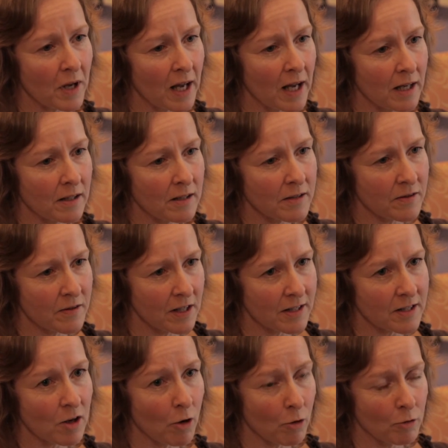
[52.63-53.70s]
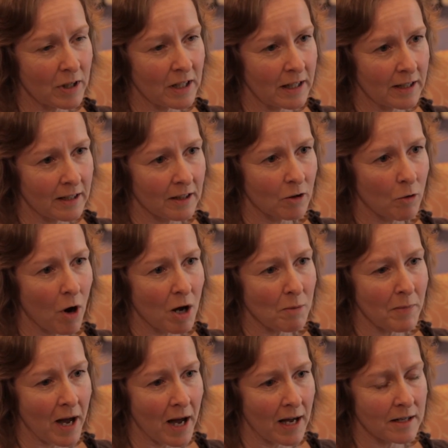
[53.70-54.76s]
and things got really quite
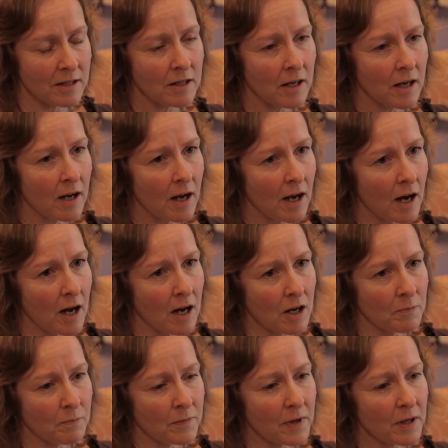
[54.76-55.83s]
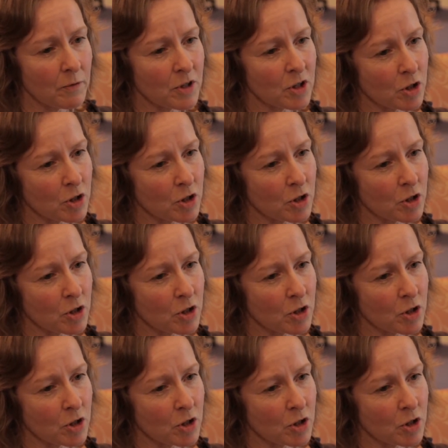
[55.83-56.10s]
bad. It was